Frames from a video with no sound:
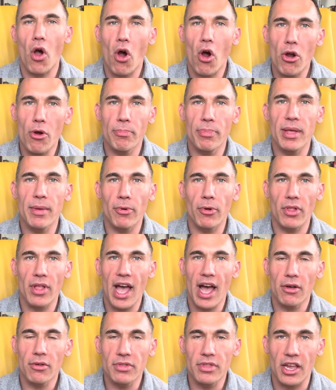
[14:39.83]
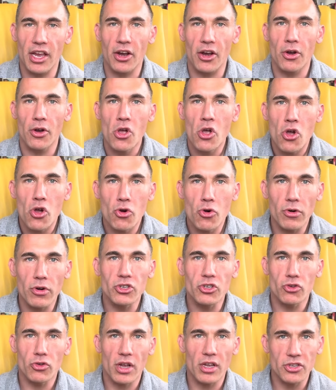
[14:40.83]
are people out there who are
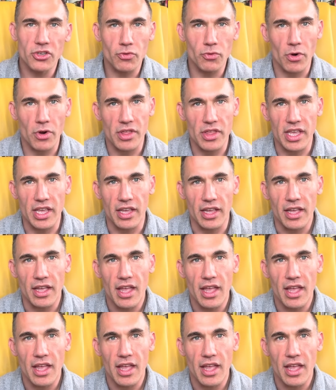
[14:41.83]
trustworthy.